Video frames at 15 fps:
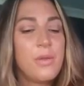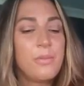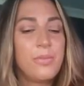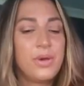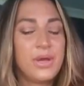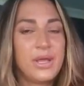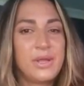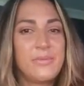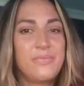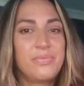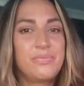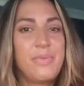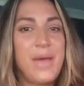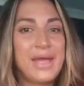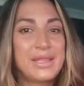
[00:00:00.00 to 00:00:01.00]
But
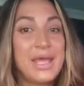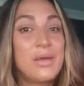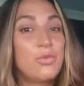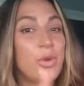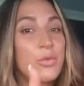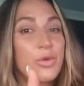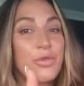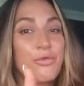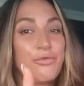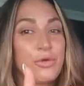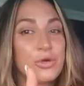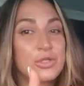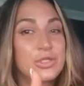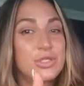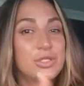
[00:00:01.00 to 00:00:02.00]
back then we were the
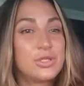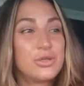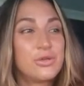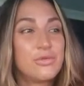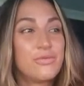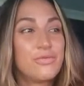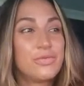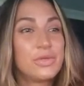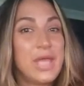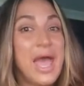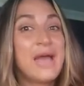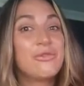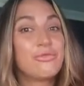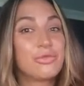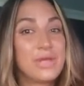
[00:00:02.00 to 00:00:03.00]
first
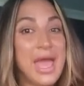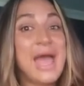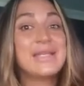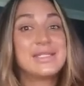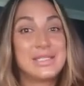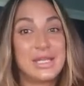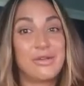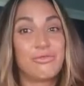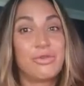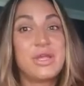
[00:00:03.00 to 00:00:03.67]
recasting,